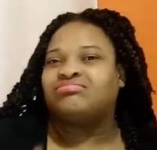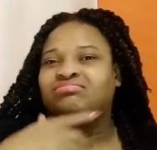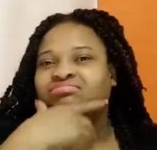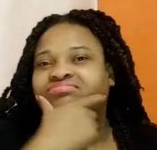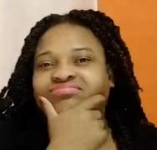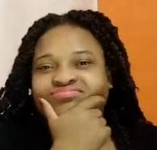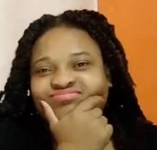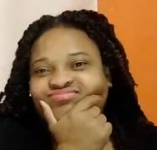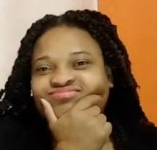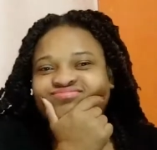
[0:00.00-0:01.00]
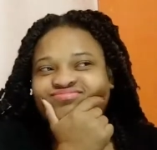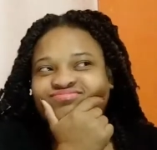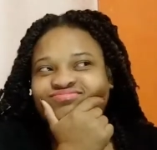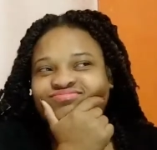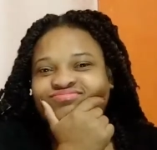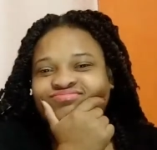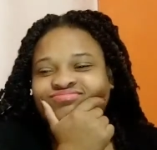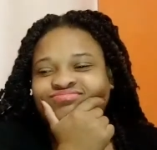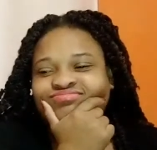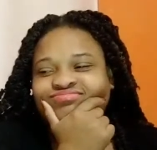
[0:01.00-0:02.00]

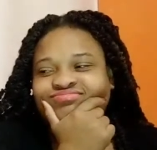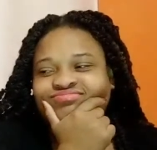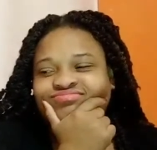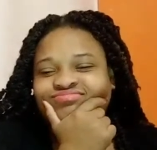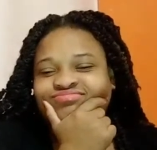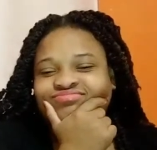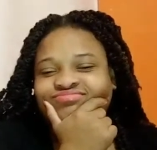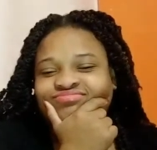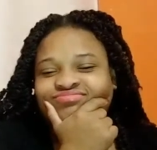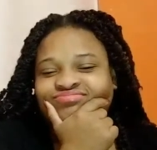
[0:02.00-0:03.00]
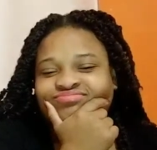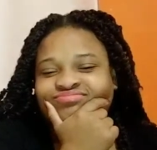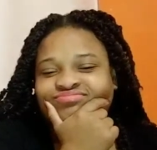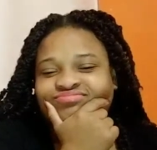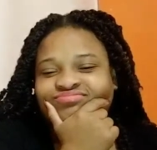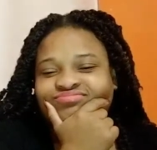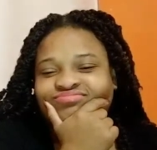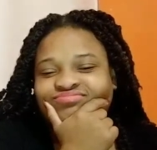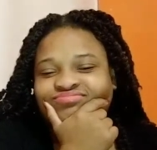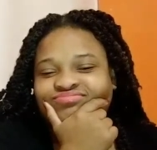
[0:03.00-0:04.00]

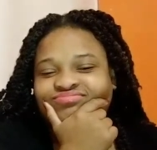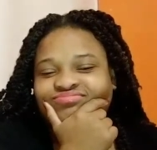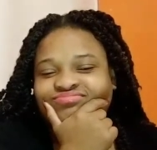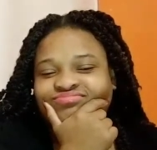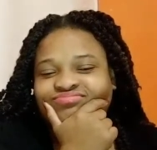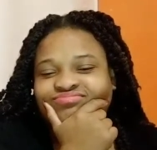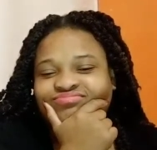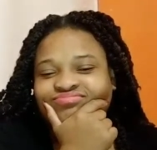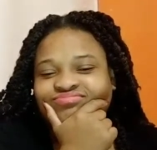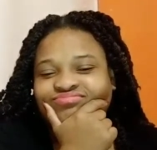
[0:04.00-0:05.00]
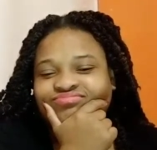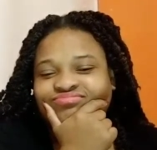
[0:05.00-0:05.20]
Nothing is said.